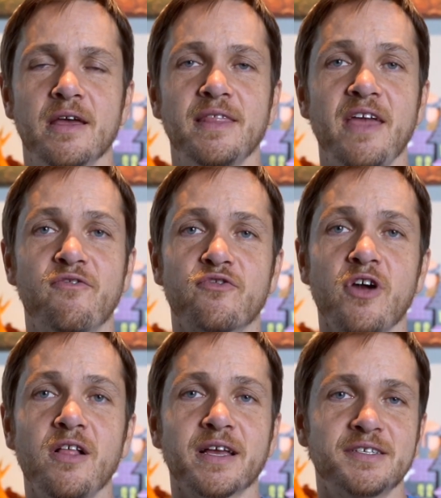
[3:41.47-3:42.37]
They
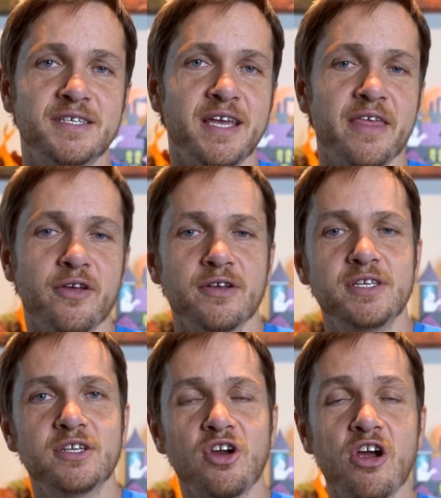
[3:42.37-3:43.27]
frolicked together,
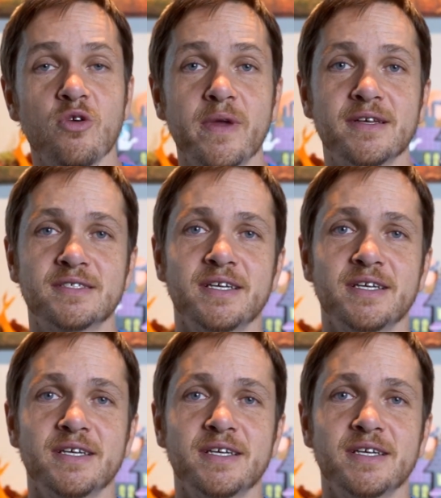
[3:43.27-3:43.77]
did cartwheels